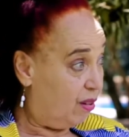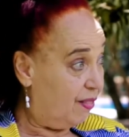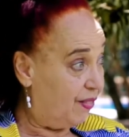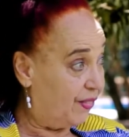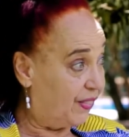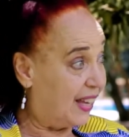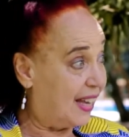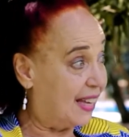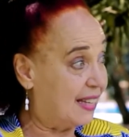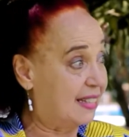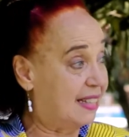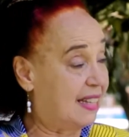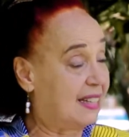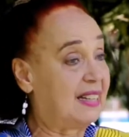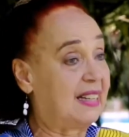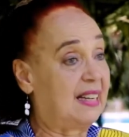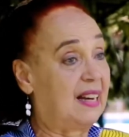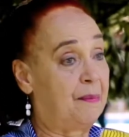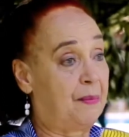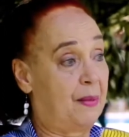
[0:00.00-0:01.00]
They are
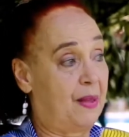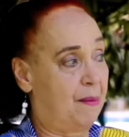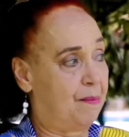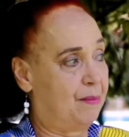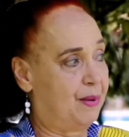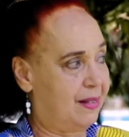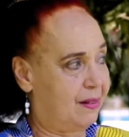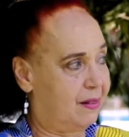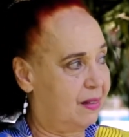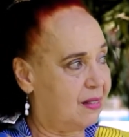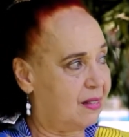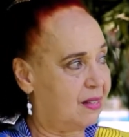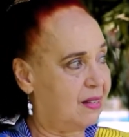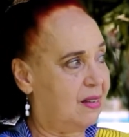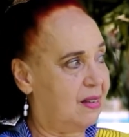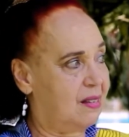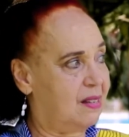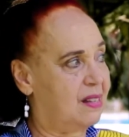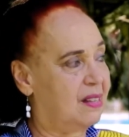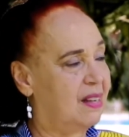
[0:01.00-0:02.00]
setting up their
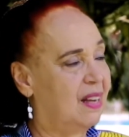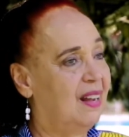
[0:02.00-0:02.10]
businesses.